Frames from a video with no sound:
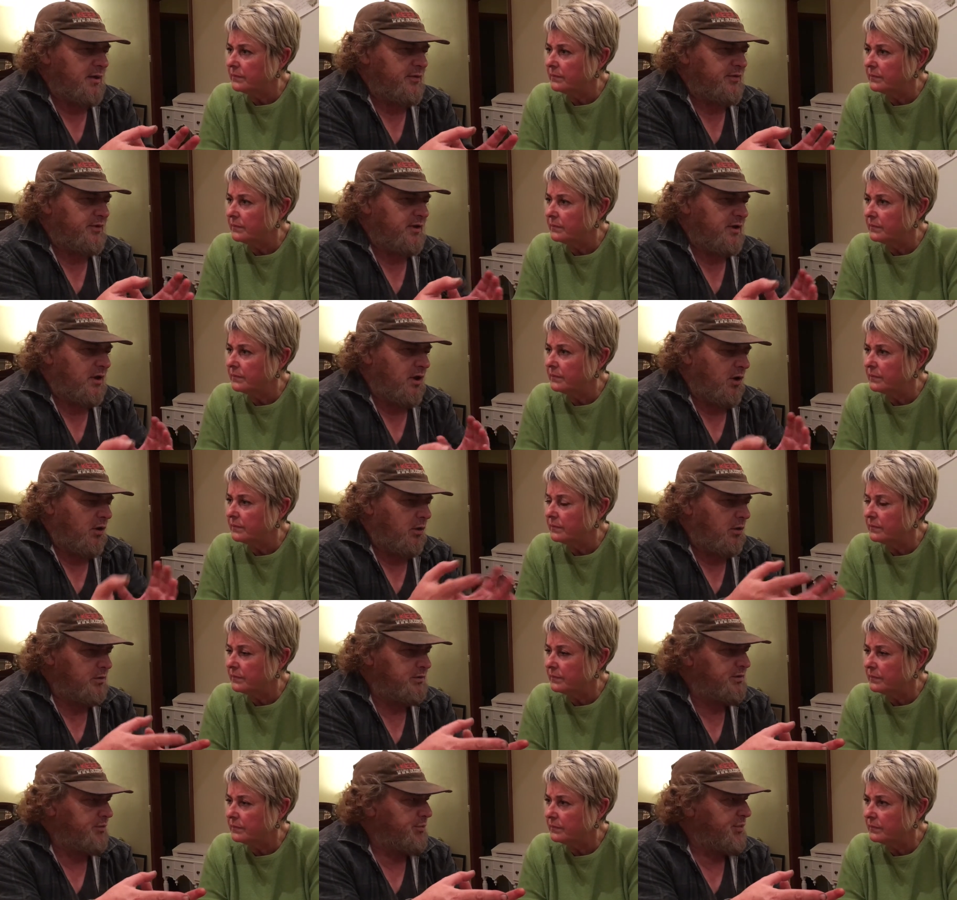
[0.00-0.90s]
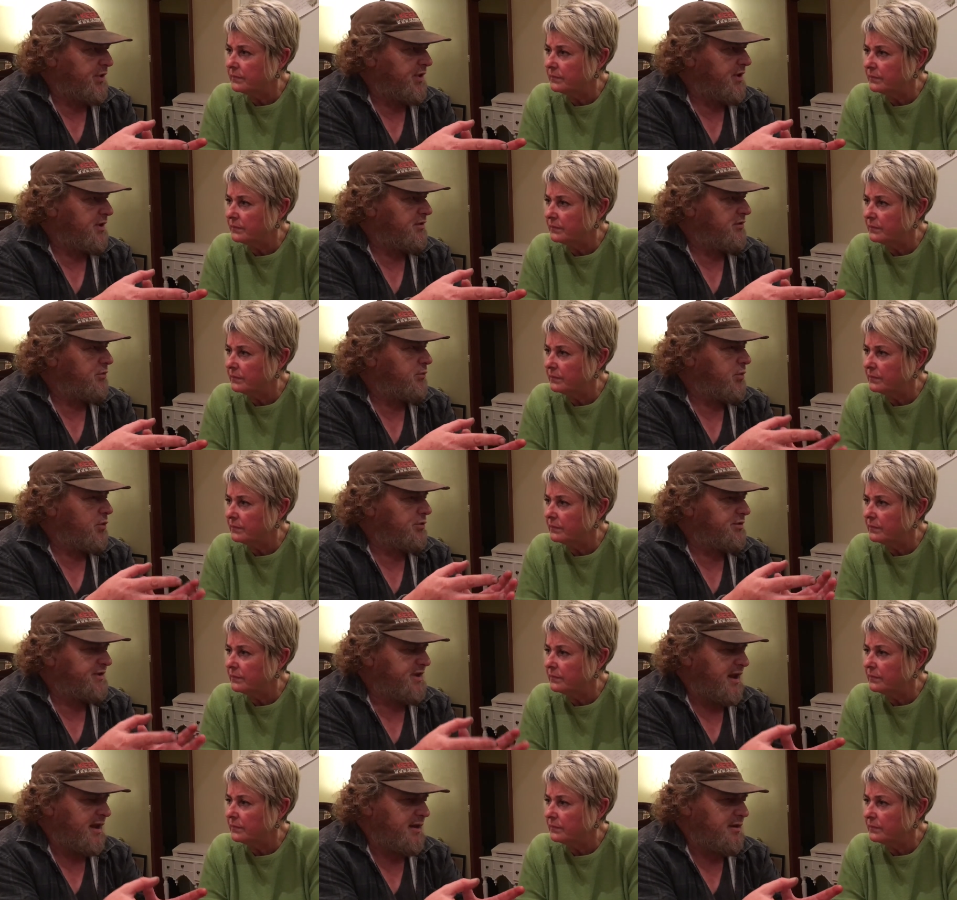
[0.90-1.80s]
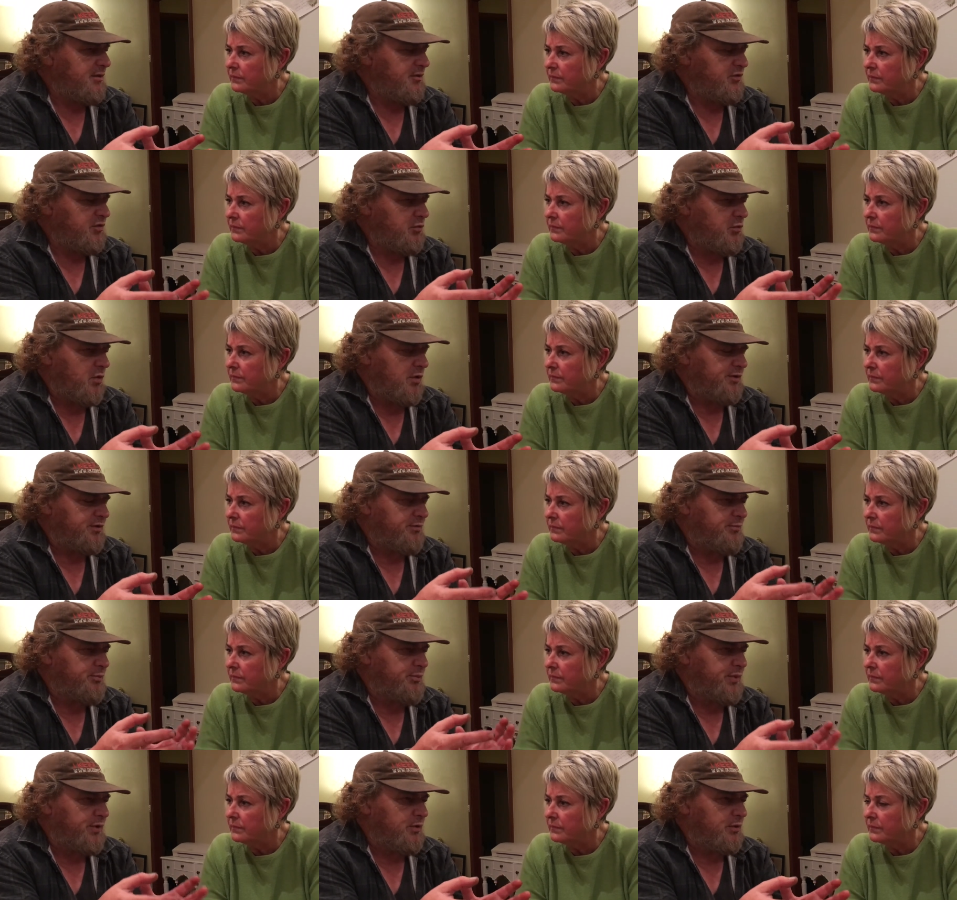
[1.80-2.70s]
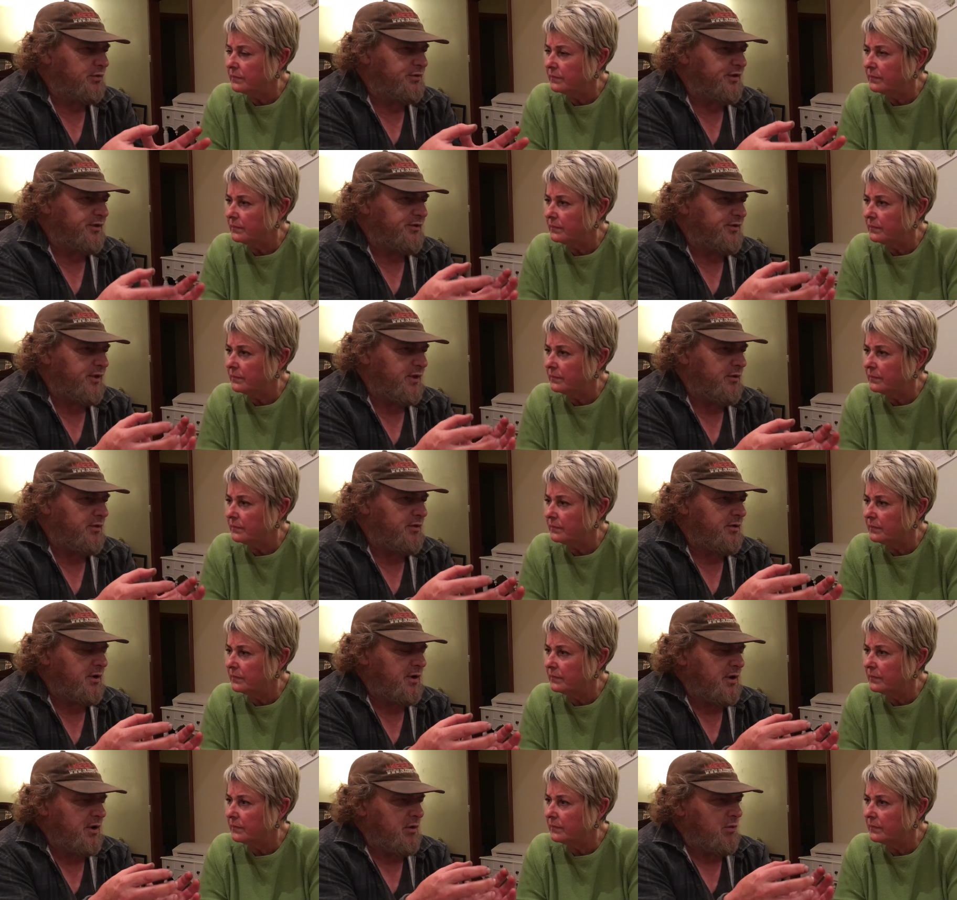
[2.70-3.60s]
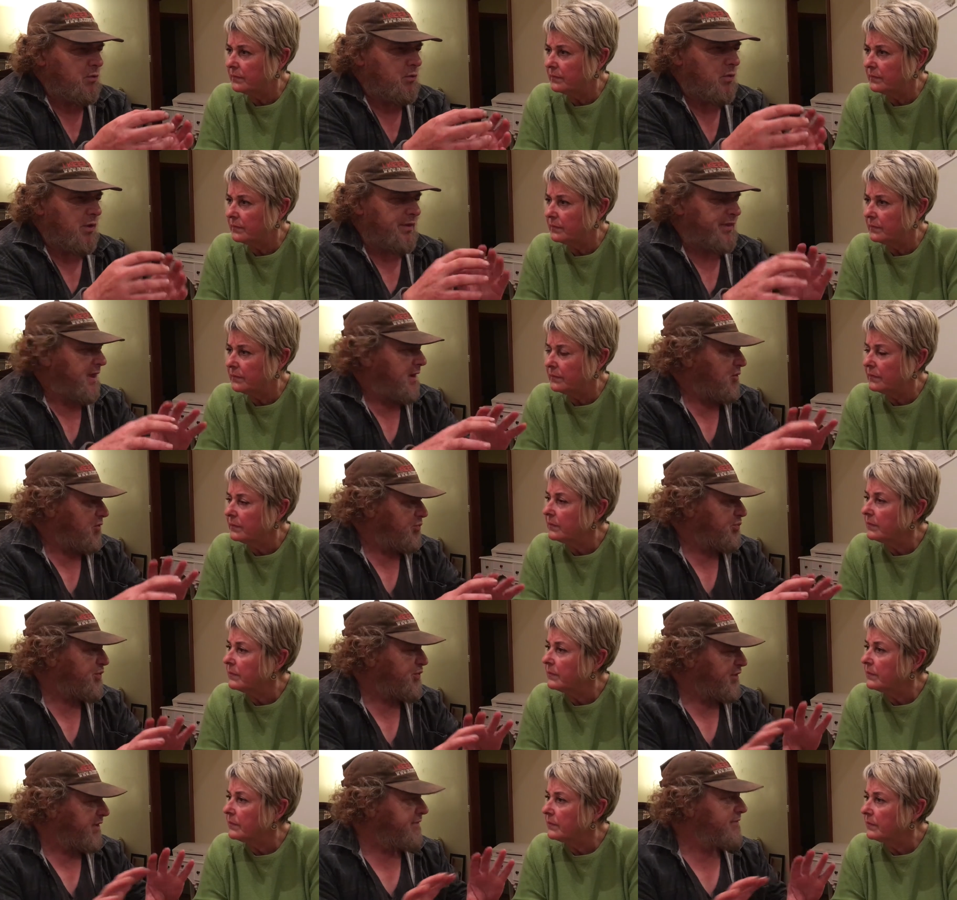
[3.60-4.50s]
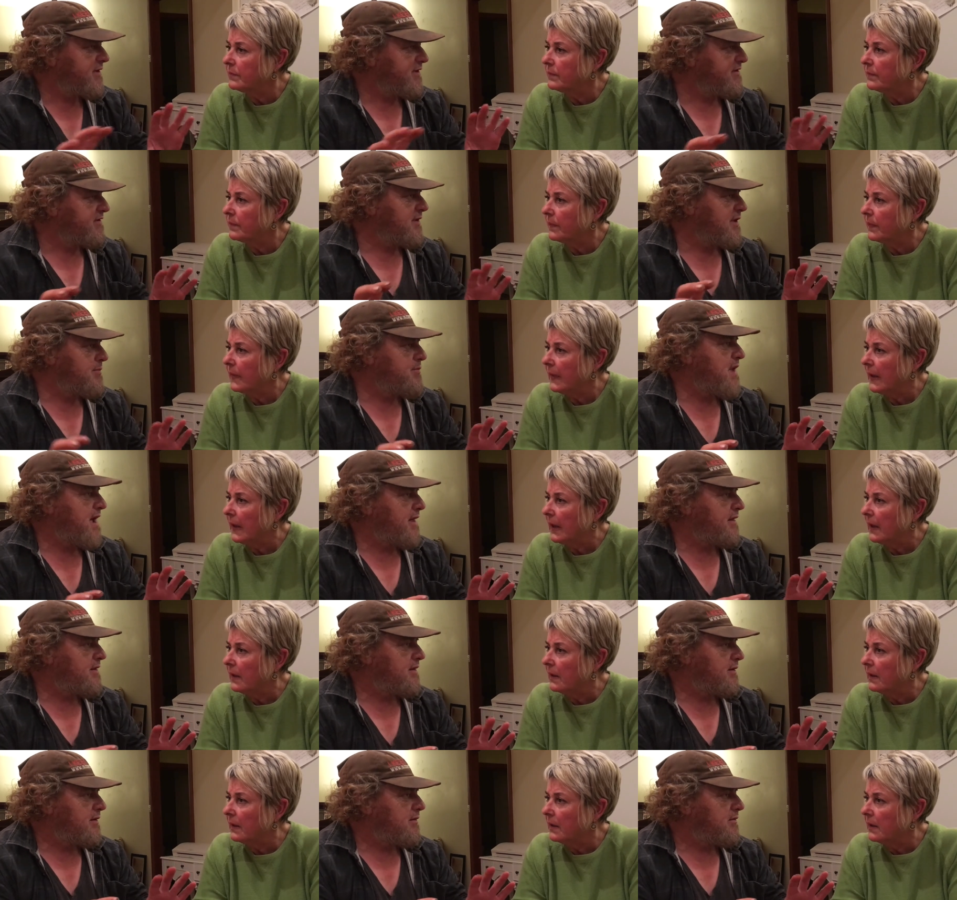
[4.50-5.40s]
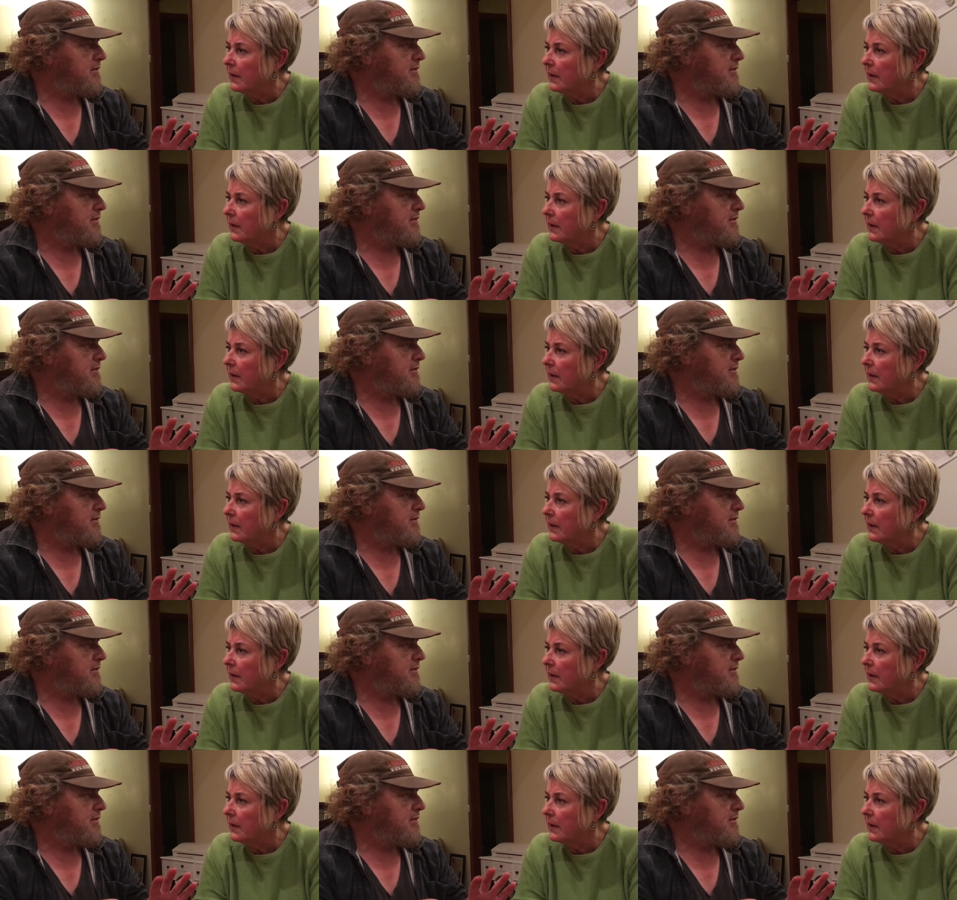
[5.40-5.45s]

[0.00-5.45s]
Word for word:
Speaker 1: the older bees will tend to want to build at their what they were previously making.